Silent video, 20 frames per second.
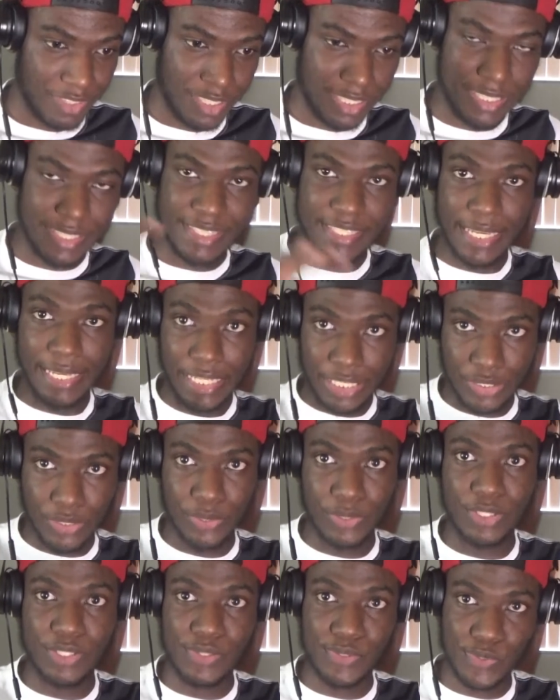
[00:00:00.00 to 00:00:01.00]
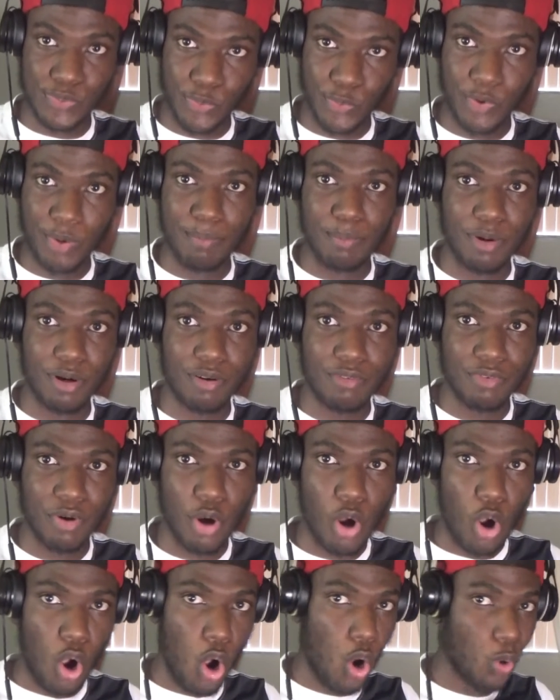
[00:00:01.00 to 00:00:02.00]
stick to the script of,
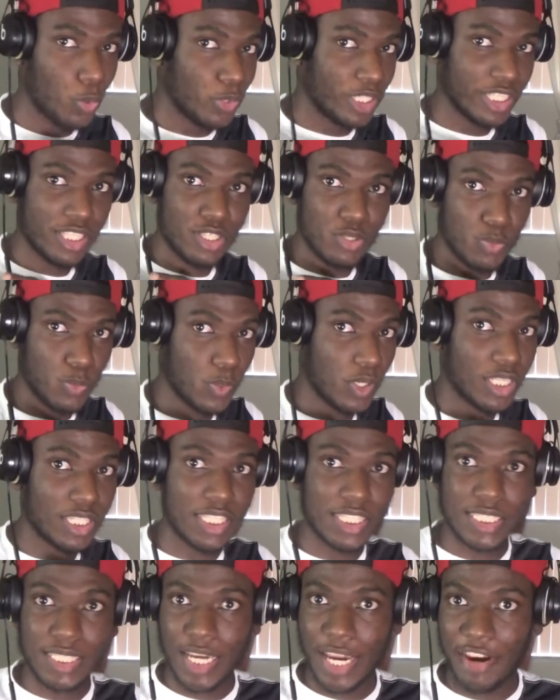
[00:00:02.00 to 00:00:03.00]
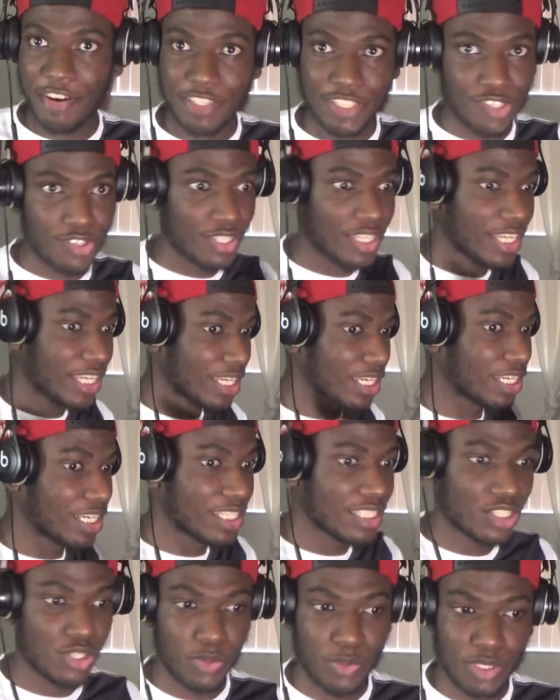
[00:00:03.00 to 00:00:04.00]
oh, this is what this character did,
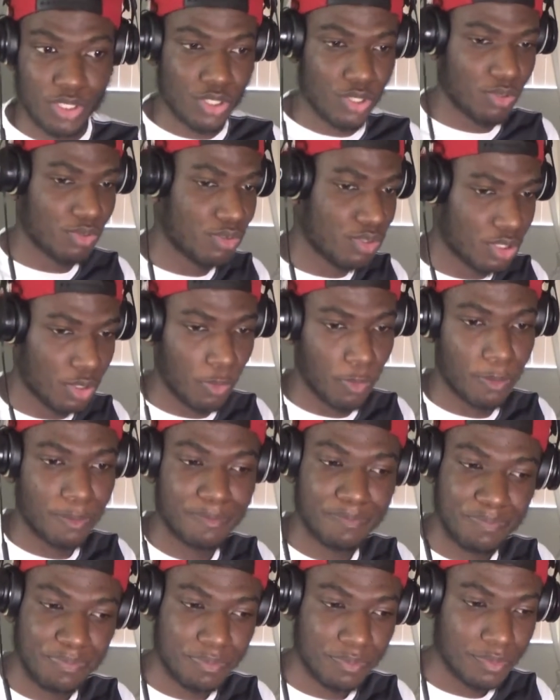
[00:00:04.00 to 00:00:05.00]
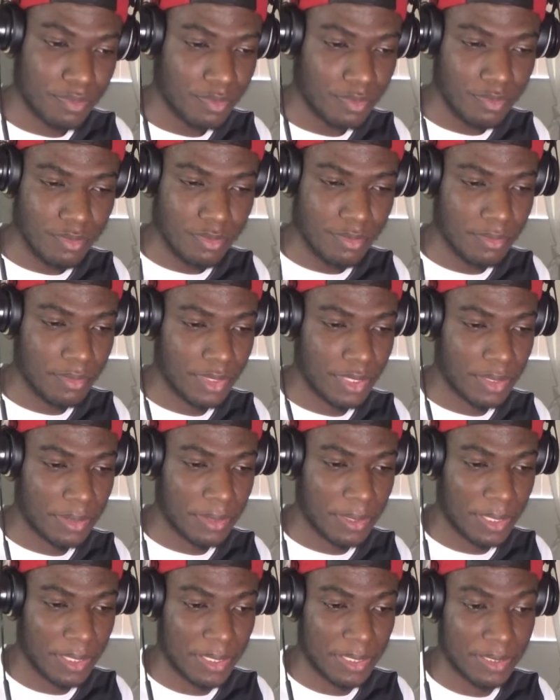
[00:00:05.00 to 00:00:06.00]
and so on, so on, so.
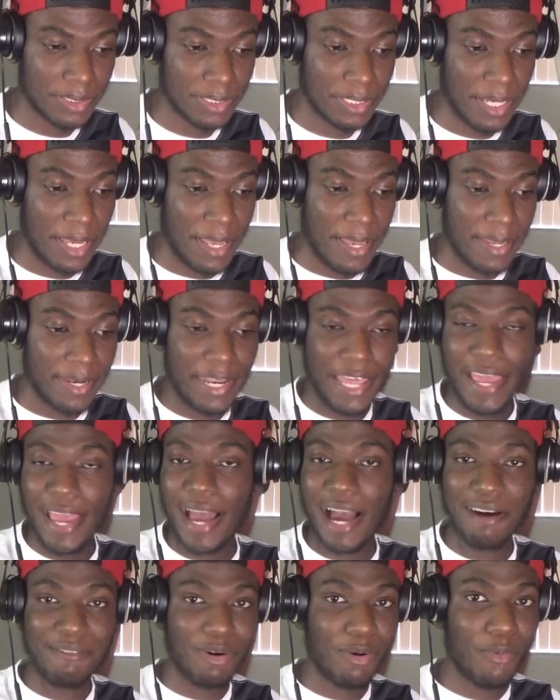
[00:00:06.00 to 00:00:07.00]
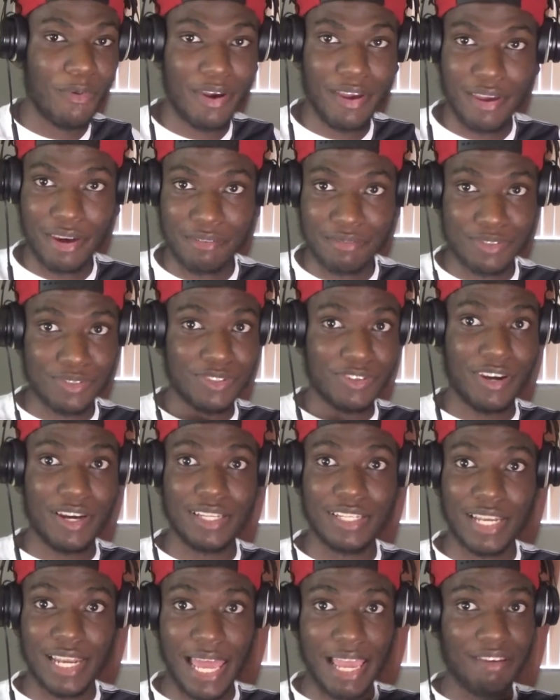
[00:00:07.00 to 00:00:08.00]
Because they have a way of
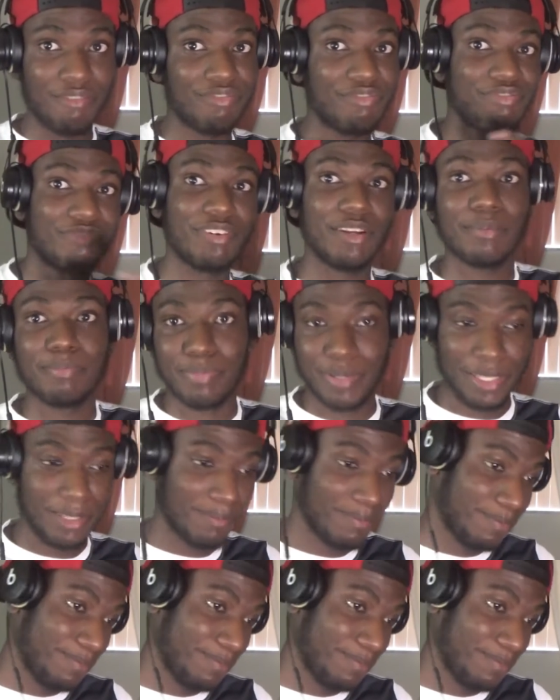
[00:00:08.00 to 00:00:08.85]
trying to like flip it